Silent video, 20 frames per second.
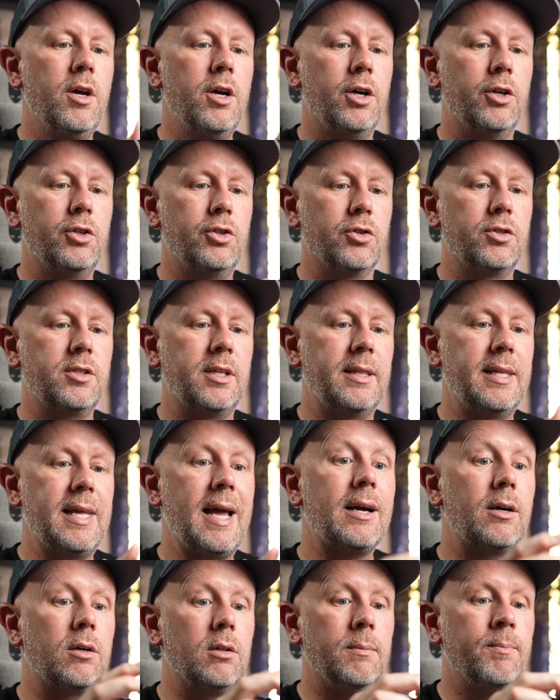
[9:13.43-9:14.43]
adjusting the
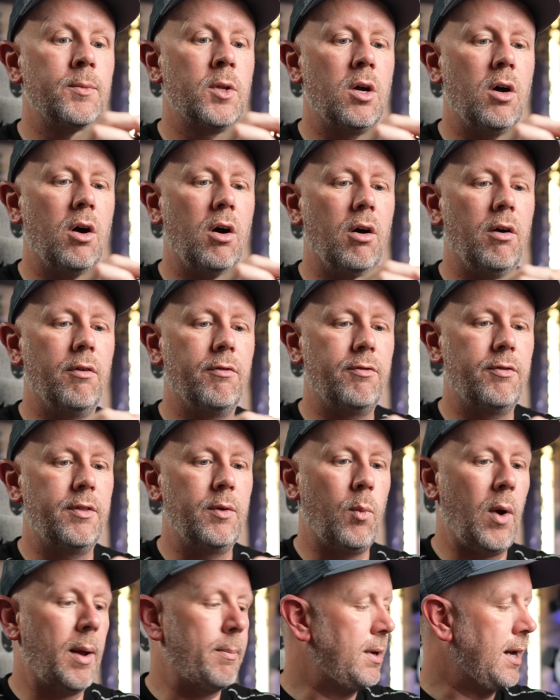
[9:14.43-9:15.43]
angle of the
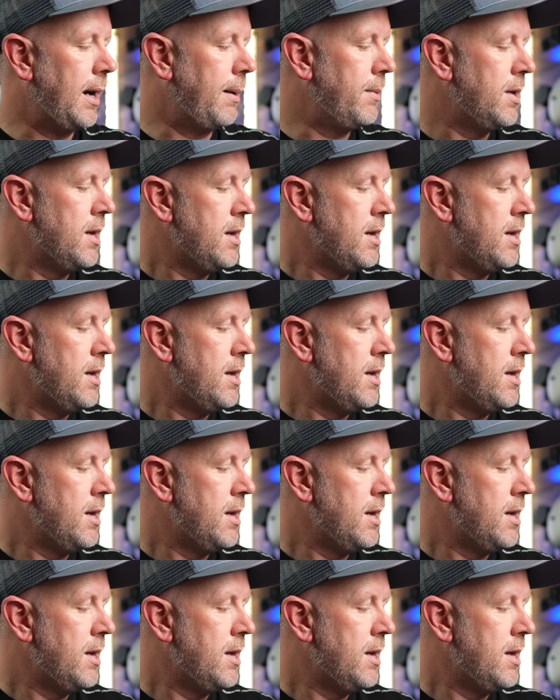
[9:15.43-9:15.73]
webcam.